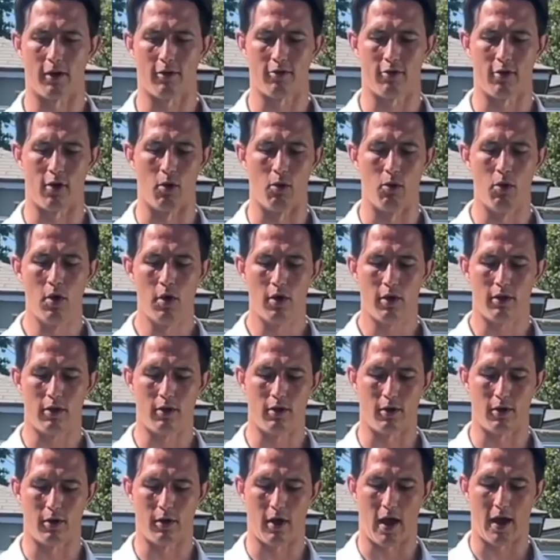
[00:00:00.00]
So
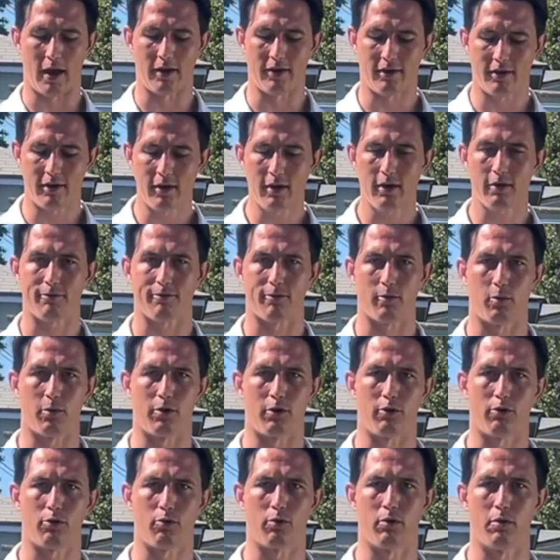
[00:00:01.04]
the idea for when
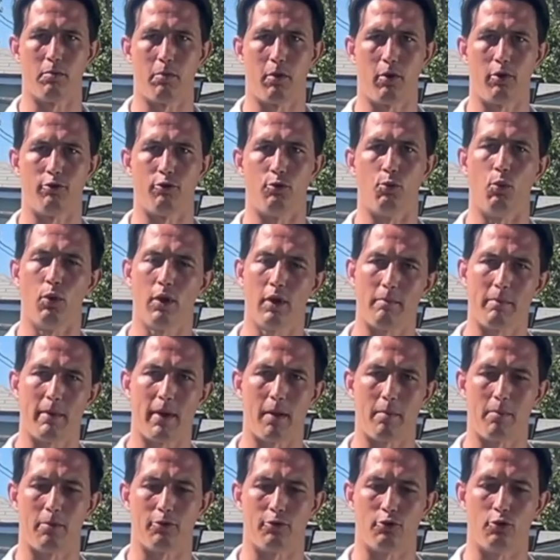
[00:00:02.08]
you're throwing the balls, you want to be
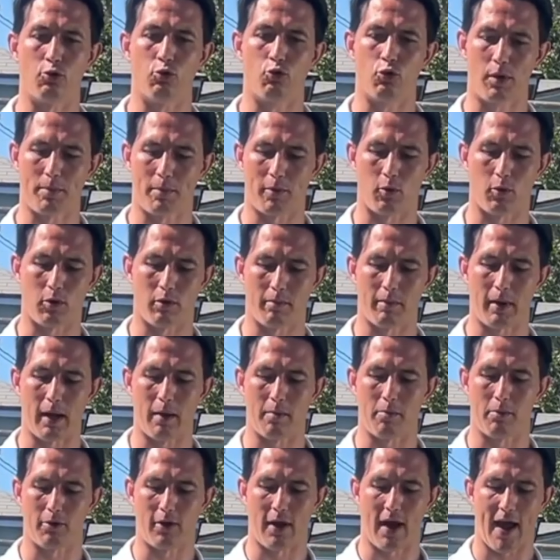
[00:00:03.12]
able to grip, you want to be
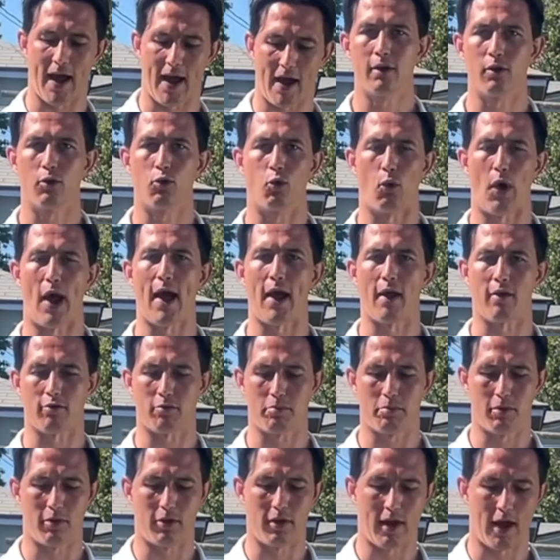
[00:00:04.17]
able to
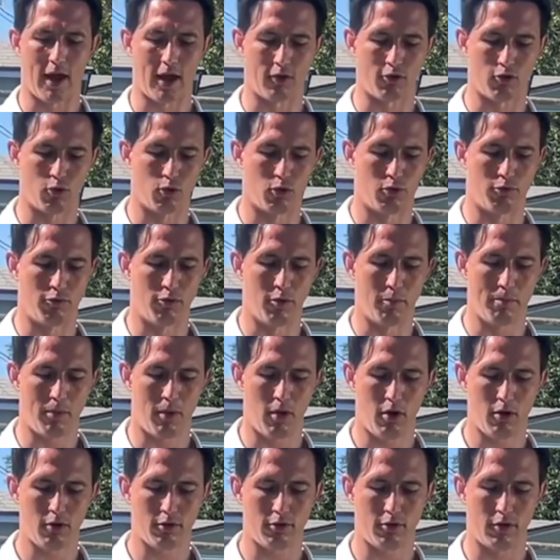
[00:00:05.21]
grasp the actual
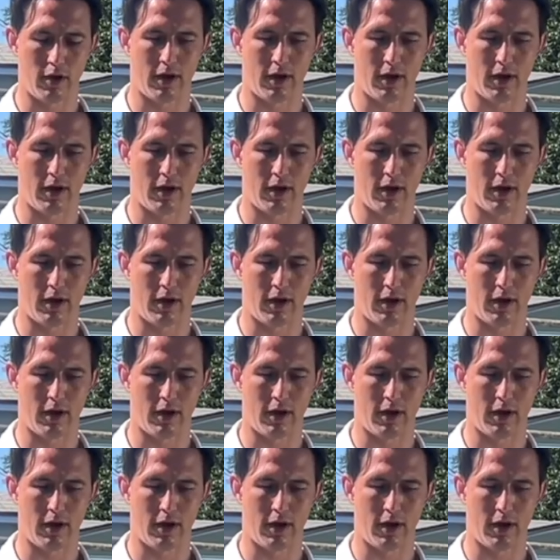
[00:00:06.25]
footballs.